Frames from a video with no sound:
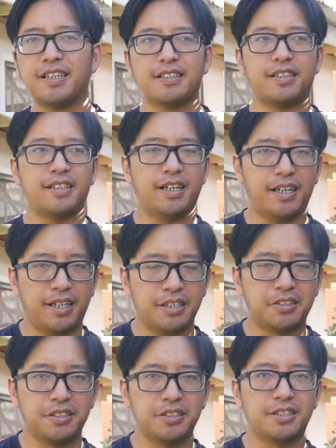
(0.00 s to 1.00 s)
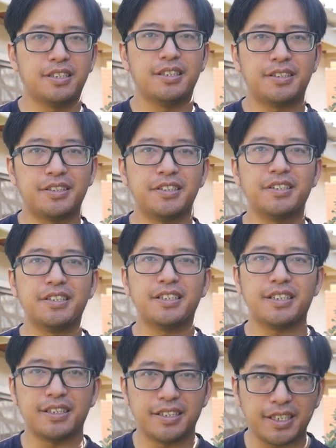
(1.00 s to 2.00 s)
that archers didn't
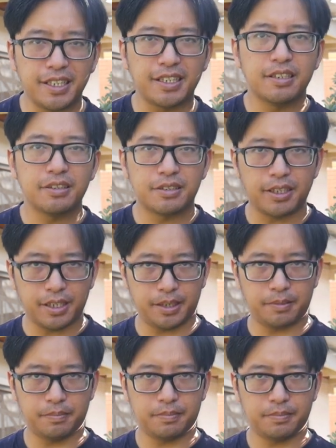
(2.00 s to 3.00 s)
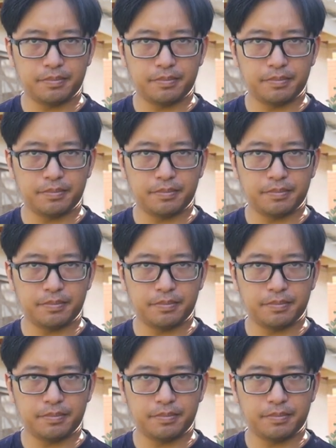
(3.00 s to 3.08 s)
need to aim?